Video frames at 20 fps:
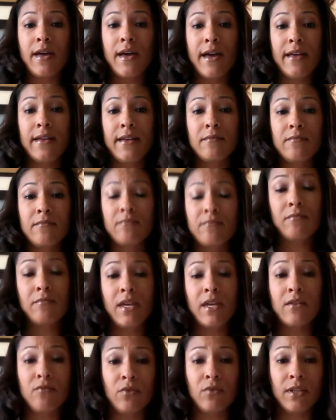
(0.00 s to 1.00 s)
and
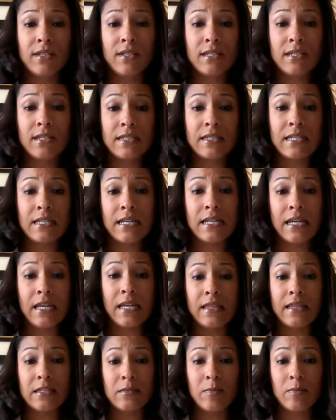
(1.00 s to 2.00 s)
really succeeding
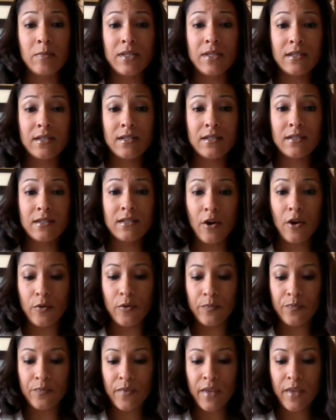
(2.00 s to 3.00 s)
in this business.
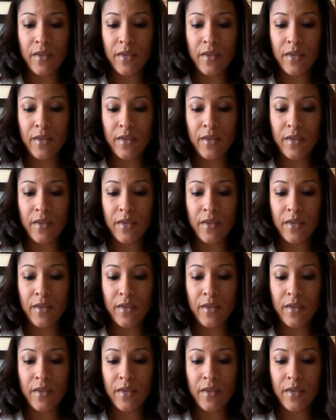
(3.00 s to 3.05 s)
So